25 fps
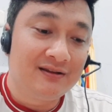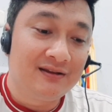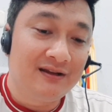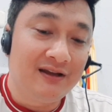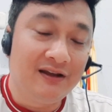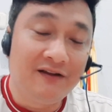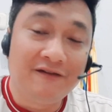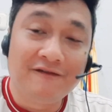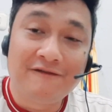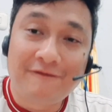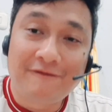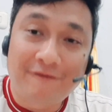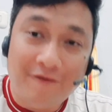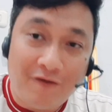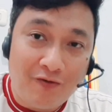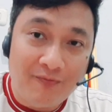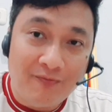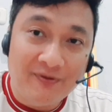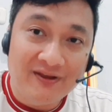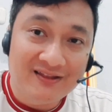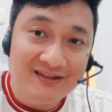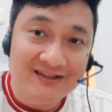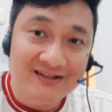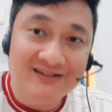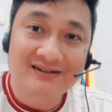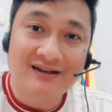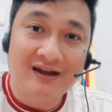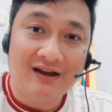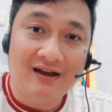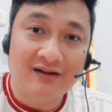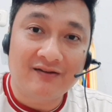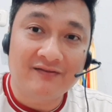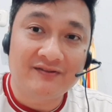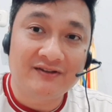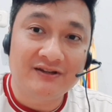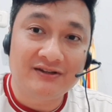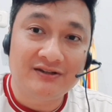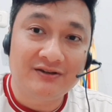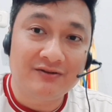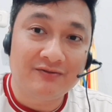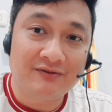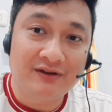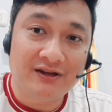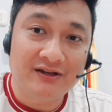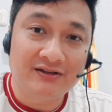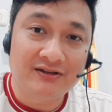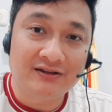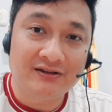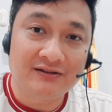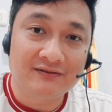informing this kind of
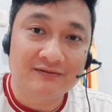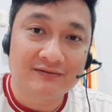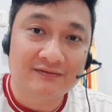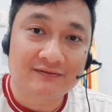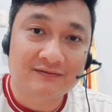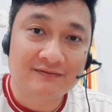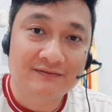situation.